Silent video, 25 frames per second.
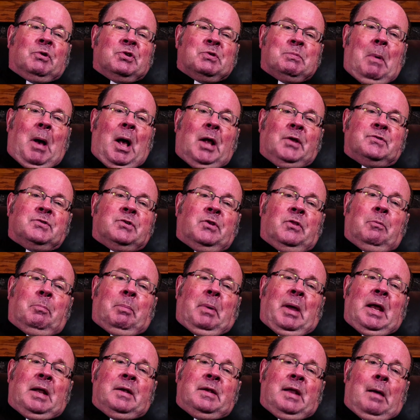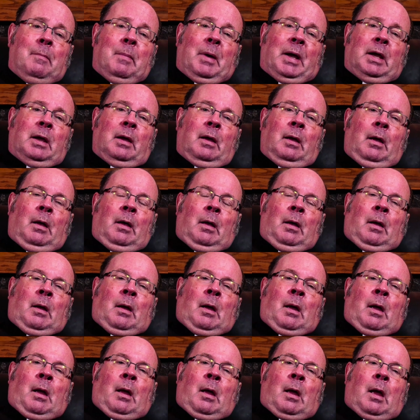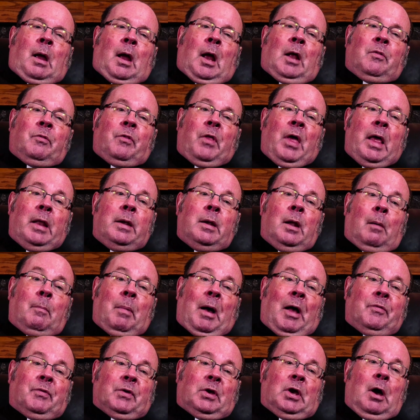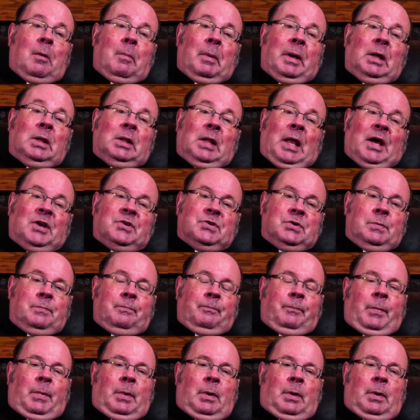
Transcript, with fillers: response to the pandemic, and then about the coming election.